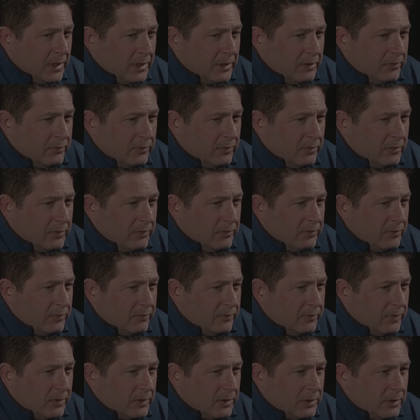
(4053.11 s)
man, is it is
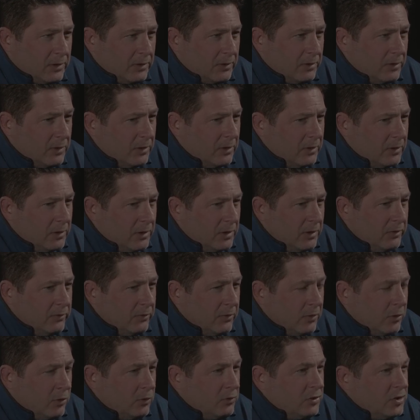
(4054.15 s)
it fucking
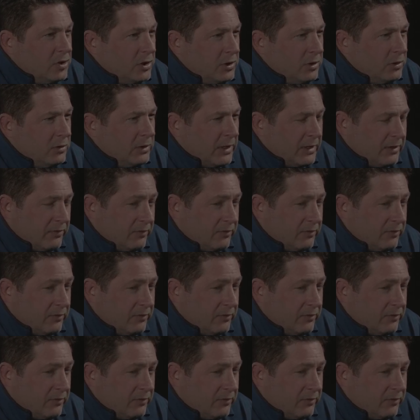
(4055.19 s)
is it OG?"